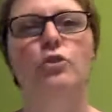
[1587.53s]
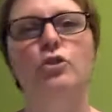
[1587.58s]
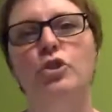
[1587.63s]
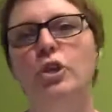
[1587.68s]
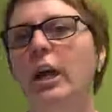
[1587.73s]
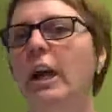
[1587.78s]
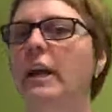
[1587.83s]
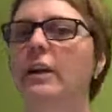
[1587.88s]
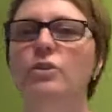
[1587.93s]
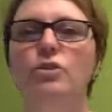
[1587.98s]

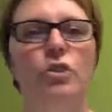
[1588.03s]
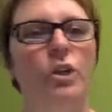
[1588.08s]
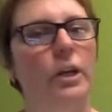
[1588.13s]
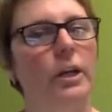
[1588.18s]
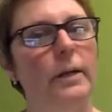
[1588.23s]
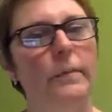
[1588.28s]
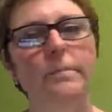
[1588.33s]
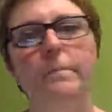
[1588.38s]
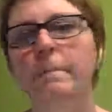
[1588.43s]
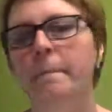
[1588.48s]

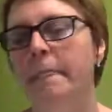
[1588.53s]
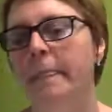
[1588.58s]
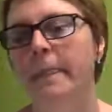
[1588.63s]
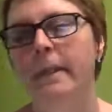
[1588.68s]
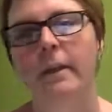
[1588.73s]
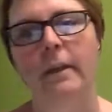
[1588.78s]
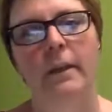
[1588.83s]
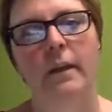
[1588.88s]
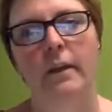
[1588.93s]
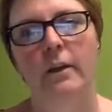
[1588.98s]
changing
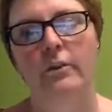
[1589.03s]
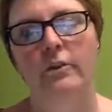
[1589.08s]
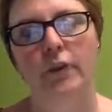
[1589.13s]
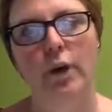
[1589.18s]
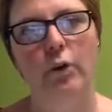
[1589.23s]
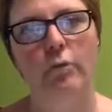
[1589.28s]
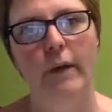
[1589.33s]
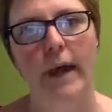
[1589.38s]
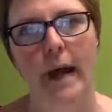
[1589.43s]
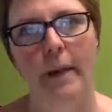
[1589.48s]

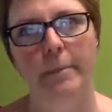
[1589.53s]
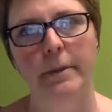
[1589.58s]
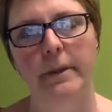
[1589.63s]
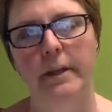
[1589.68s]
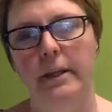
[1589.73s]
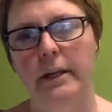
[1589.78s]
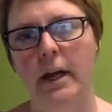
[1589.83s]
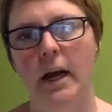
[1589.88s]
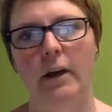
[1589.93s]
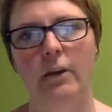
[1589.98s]
so
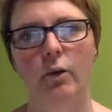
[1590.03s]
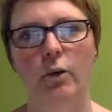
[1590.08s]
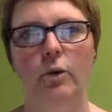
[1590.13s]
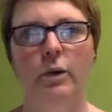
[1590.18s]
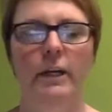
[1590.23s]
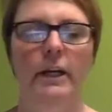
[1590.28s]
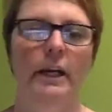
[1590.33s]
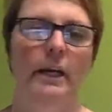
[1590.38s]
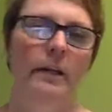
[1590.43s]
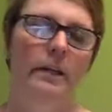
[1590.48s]
rapidly, not
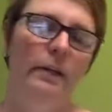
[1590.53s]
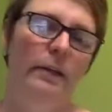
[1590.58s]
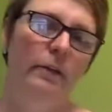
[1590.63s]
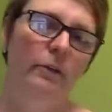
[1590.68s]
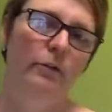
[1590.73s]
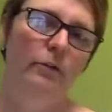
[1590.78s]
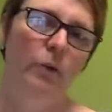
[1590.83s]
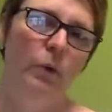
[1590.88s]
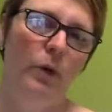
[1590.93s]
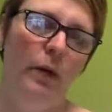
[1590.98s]
only I
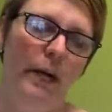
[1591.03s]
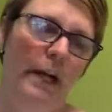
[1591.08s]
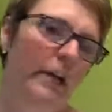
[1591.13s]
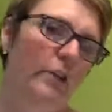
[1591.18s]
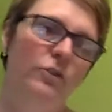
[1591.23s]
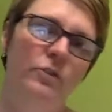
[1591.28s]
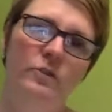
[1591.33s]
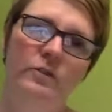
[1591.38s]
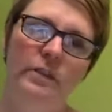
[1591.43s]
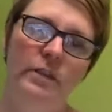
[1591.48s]
think for
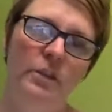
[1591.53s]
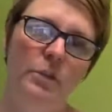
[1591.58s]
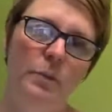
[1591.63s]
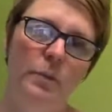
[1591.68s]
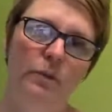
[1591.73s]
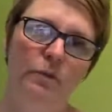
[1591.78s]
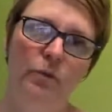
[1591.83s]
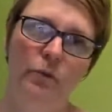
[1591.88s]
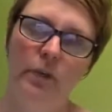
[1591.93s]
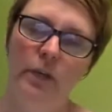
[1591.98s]
agencies,
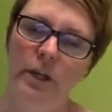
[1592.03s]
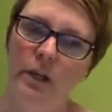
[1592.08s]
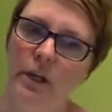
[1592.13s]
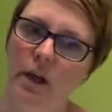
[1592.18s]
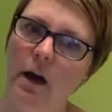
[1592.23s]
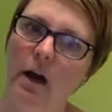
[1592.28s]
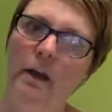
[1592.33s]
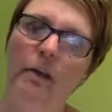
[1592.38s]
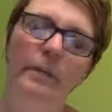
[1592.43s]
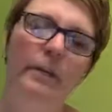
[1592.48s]
but for the
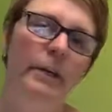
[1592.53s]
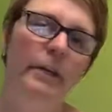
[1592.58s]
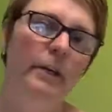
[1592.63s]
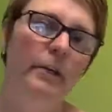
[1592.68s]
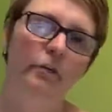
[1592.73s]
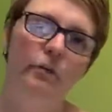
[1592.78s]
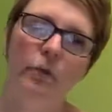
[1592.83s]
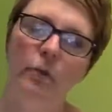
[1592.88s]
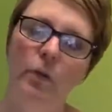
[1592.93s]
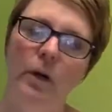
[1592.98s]
economy
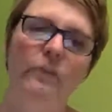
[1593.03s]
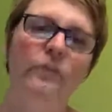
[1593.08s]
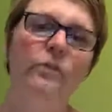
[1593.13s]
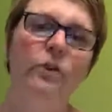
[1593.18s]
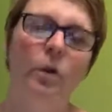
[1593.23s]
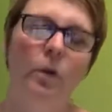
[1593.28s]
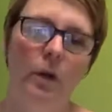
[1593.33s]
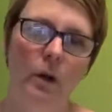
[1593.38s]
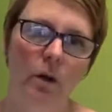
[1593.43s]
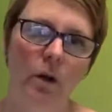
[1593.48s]
and for what's
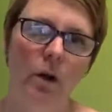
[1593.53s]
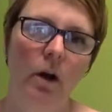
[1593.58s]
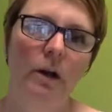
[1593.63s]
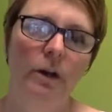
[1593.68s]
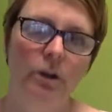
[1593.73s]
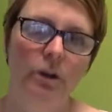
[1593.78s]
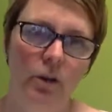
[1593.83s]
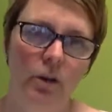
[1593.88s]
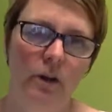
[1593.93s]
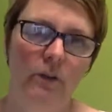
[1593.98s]
going on
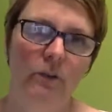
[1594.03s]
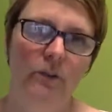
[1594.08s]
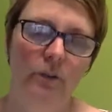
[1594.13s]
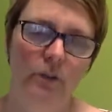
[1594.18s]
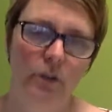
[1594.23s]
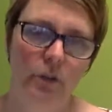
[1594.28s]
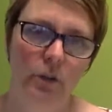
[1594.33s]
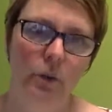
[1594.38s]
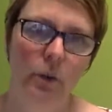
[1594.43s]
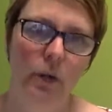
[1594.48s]
across the
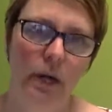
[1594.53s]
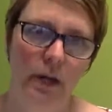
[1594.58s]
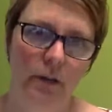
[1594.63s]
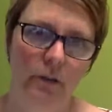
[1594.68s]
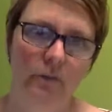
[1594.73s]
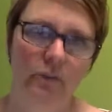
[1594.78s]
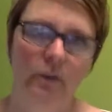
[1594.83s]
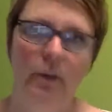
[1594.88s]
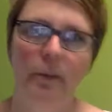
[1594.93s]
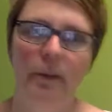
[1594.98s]

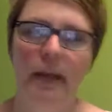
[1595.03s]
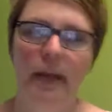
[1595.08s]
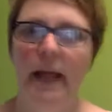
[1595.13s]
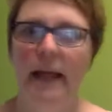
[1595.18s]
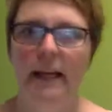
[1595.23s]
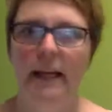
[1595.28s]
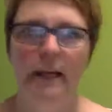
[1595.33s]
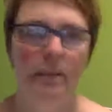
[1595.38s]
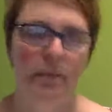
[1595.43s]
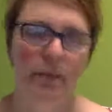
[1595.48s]
US.
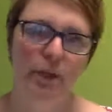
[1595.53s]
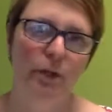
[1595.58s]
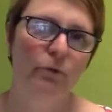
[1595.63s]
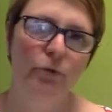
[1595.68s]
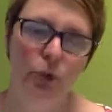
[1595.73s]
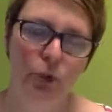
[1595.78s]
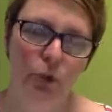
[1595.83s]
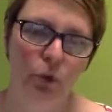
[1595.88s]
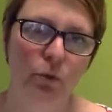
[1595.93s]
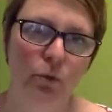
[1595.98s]
Any bit of
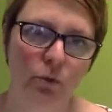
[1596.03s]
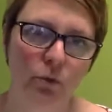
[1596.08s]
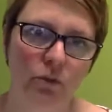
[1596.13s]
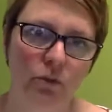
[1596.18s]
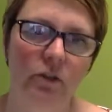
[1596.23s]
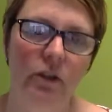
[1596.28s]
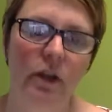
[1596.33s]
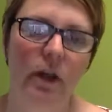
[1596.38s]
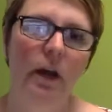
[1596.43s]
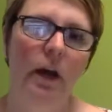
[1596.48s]

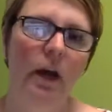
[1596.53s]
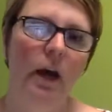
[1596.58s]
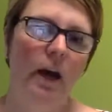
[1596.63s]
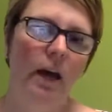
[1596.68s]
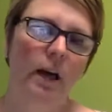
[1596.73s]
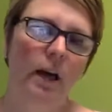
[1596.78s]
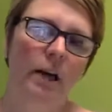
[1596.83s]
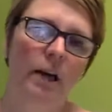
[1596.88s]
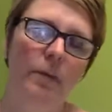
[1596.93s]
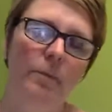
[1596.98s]
news
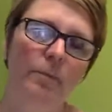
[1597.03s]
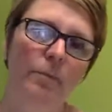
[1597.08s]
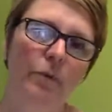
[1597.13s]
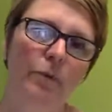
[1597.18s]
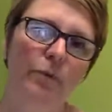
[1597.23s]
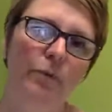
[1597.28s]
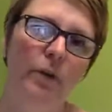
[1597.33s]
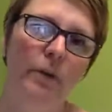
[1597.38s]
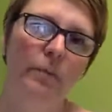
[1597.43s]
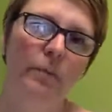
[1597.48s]

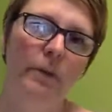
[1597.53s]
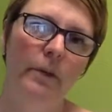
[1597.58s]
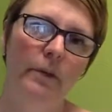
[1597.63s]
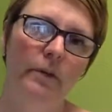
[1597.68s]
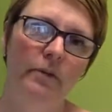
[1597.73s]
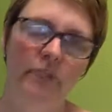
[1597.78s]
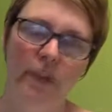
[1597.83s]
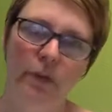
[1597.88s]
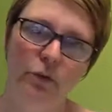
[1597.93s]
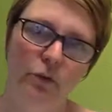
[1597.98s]
from
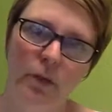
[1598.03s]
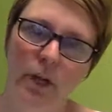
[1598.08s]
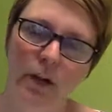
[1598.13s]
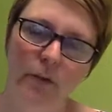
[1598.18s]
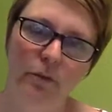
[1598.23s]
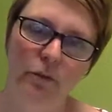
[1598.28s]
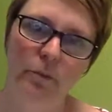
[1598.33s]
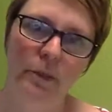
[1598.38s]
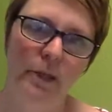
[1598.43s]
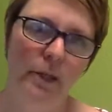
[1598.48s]
the federal
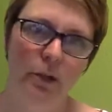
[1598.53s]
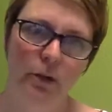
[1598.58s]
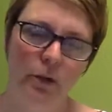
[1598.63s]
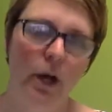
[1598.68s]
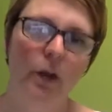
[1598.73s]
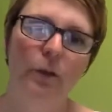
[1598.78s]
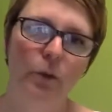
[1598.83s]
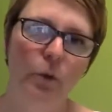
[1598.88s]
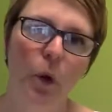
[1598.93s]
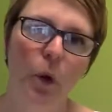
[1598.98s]
government or
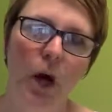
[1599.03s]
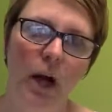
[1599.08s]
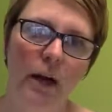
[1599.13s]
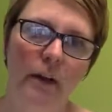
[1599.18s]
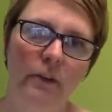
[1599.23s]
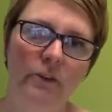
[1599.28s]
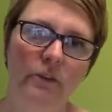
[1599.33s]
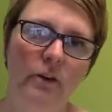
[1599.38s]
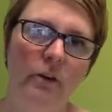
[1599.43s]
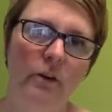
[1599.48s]

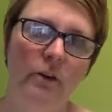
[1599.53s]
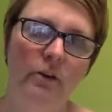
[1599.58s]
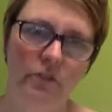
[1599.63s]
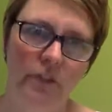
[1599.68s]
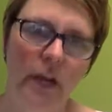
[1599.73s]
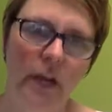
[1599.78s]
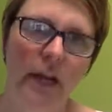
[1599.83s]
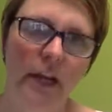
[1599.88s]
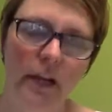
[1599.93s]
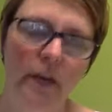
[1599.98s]
otherwise, our
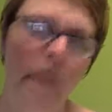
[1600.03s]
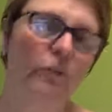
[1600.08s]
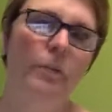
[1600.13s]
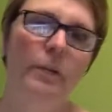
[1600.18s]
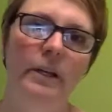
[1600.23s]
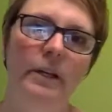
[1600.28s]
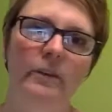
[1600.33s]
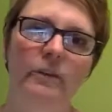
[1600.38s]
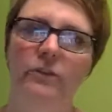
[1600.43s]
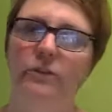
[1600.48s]
state
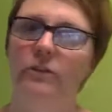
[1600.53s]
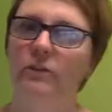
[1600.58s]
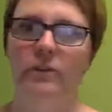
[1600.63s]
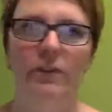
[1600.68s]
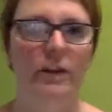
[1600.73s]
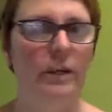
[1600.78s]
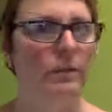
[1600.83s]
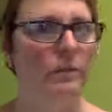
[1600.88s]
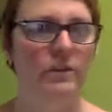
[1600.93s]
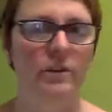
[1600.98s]
governments
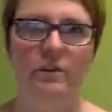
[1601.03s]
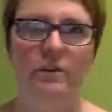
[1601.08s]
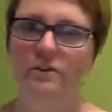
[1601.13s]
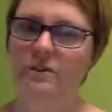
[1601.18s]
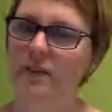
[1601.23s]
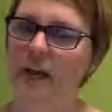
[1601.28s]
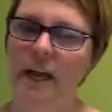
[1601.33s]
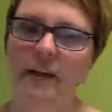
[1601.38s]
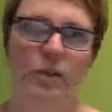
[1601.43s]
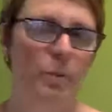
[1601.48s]
seems to
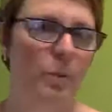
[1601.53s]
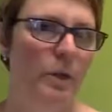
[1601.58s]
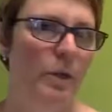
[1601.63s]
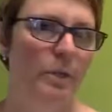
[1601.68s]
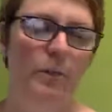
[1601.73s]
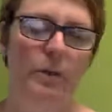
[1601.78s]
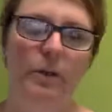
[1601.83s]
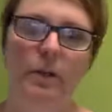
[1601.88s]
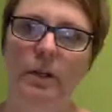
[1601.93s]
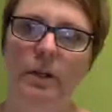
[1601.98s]
send
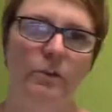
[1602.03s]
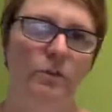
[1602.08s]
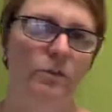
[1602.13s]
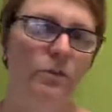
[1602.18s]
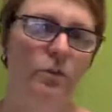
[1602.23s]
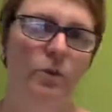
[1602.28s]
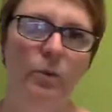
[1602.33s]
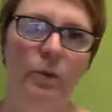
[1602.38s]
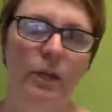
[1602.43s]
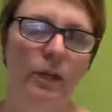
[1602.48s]
people
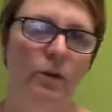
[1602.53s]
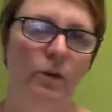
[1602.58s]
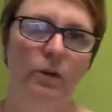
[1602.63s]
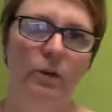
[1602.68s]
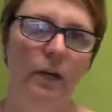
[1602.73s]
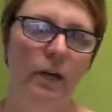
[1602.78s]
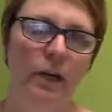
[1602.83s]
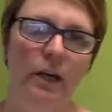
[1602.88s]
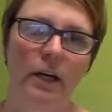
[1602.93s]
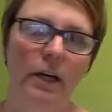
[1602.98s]
into either
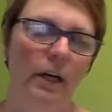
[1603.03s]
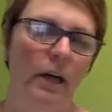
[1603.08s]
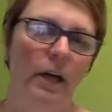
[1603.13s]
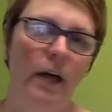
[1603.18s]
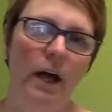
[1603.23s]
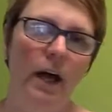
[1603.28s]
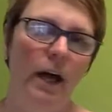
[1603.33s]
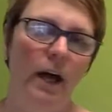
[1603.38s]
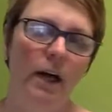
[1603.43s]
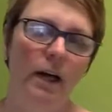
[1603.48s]

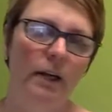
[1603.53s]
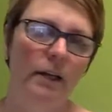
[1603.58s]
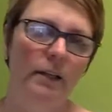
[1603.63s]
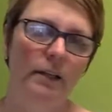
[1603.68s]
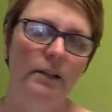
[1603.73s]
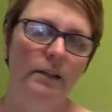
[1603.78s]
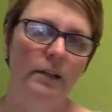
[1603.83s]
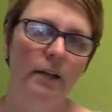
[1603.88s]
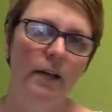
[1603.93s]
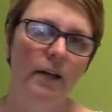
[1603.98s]

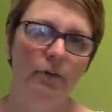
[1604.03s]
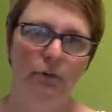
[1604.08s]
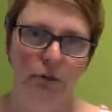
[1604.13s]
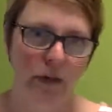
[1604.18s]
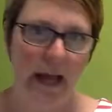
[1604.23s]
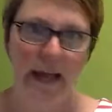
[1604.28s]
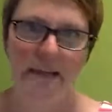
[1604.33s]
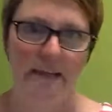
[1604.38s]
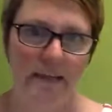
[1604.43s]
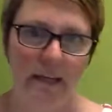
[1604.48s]
a
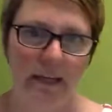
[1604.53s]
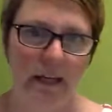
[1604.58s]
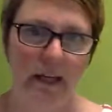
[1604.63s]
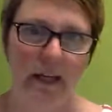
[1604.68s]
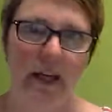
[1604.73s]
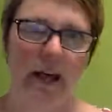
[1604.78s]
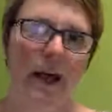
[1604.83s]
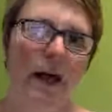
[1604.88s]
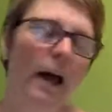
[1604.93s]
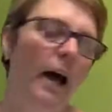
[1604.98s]

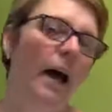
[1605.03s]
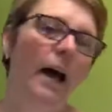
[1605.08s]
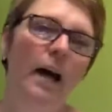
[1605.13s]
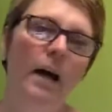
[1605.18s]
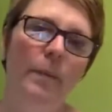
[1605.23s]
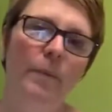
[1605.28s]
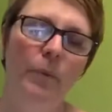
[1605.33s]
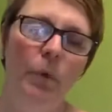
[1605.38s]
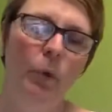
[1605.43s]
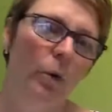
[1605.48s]
frenzy
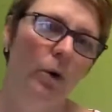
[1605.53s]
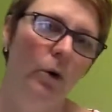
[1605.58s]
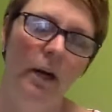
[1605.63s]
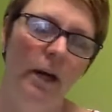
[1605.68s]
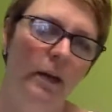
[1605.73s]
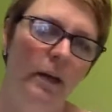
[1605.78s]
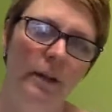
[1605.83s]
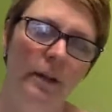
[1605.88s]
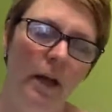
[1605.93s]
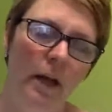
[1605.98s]
or
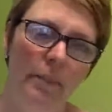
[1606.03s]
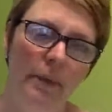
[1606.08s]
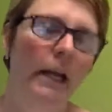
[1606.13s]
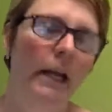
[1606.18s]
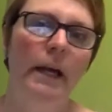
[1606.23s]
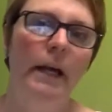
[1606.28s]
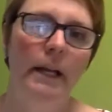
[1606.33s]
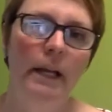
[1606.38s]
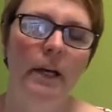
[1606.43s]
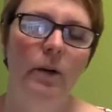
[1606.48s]
a
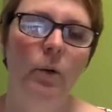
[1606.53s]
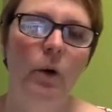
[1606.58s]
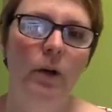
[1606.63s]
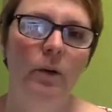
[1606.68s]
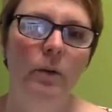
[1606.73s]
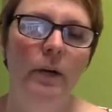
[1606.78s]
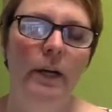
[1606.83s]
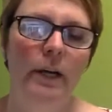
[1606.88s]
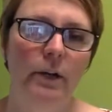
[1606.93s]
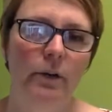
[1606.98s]
panic one
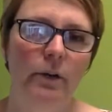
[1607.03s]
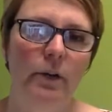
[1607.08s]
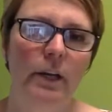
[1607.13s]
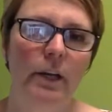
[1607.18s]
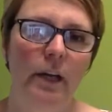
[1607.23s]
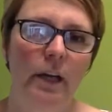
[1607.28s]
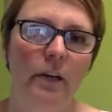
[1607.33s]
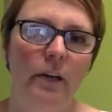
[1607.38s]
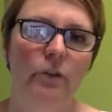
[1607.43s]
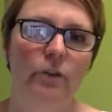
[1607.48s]
way or
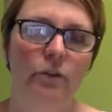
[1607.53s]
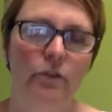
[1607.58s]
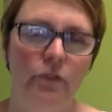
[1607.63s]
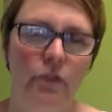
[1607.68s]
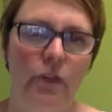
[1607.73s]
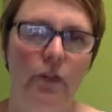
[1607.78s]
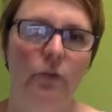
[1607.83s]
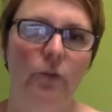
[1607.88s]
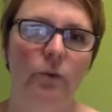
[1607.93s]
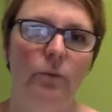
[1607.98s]
the other.
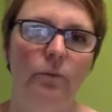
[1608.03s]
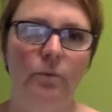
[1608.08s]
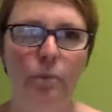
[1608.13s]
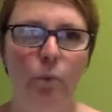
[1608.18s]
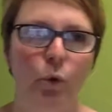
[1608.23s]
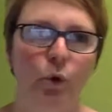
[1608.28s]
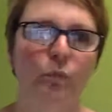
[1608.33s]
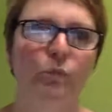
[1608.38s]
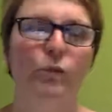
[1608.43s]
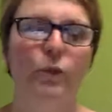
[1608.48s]
So
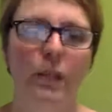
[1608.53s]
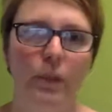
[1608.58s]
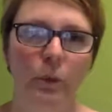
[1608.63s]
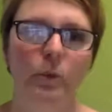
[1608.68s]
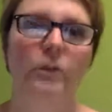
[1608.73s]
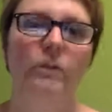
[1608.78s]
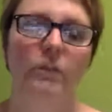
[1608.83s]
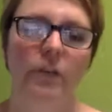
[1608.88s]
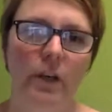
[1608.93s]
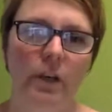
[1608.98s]
more
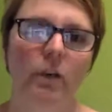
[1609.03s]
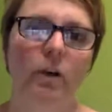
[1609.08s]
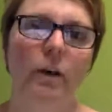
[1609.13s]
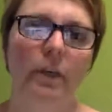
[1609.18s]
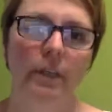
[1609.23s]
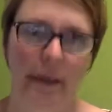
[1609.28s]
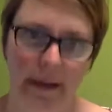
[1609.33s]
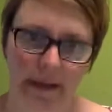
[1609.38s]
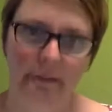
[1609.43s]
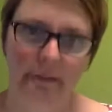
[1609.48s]
frequency
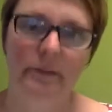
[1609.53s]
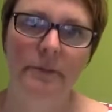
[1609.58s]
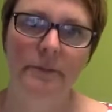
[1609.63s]
on that,